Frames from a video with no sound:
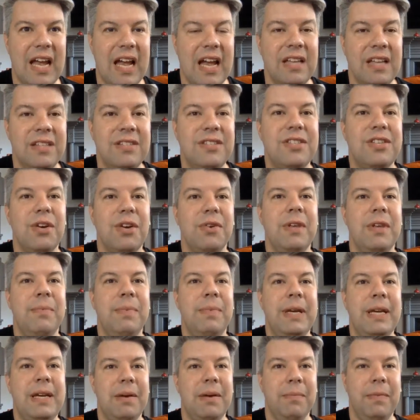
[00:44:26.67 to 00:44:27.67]
And so
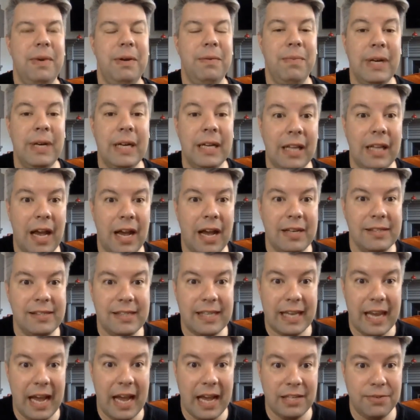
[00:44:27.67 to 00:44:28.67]
then we we realize
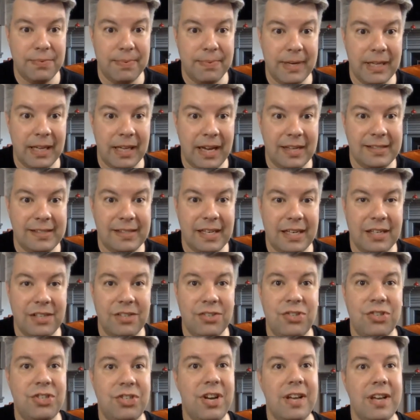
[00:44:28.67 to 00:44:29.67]
the cats realize that
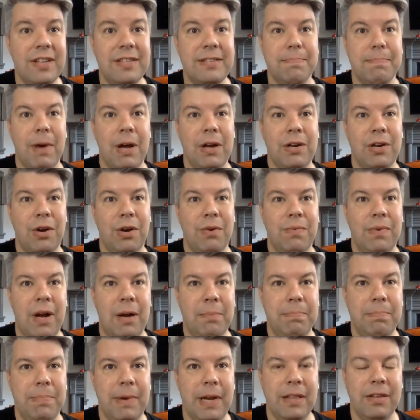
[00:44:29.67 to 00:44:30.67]
it's just Mungo
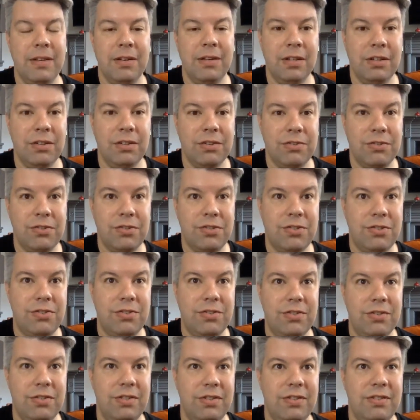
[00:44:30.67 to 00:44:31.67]
Rump, and they're just
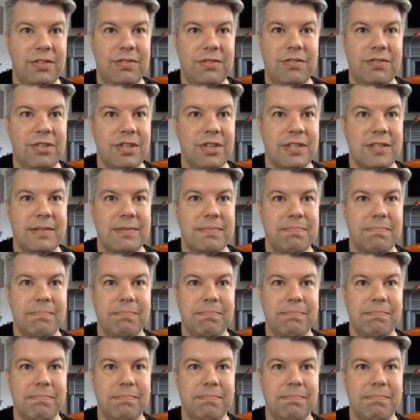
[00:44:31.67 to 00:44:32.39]
just